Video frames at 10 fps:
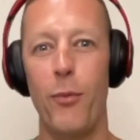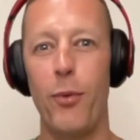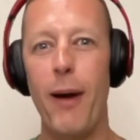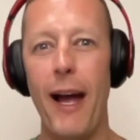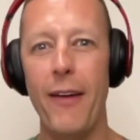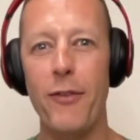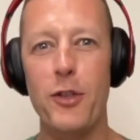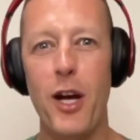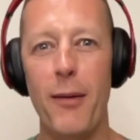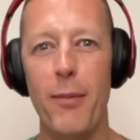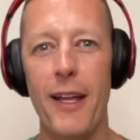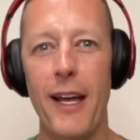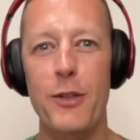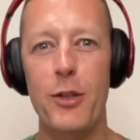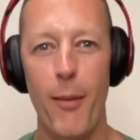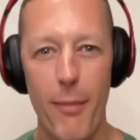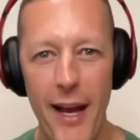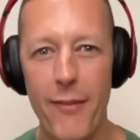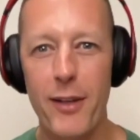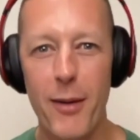we might have to talk about that too i might
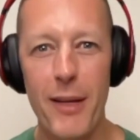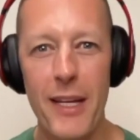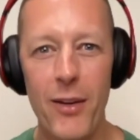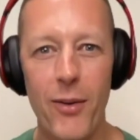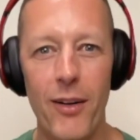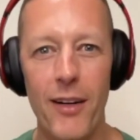have to come meet you